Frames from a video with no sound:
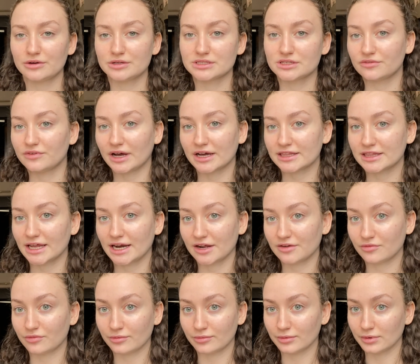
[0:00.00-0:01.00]
is the fact that
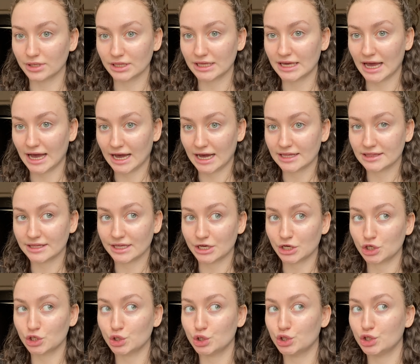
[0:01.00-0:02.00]
I've really had
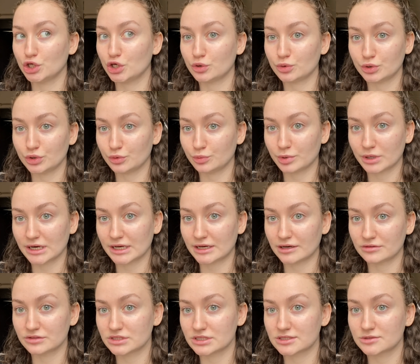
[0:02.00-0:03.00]
like no new
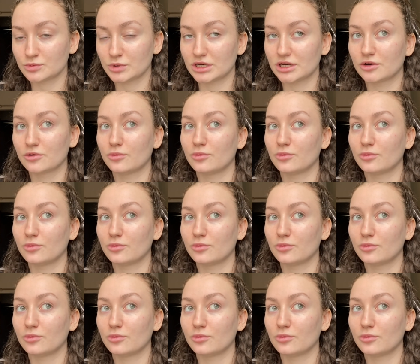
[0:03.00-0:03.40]
breakouts this week,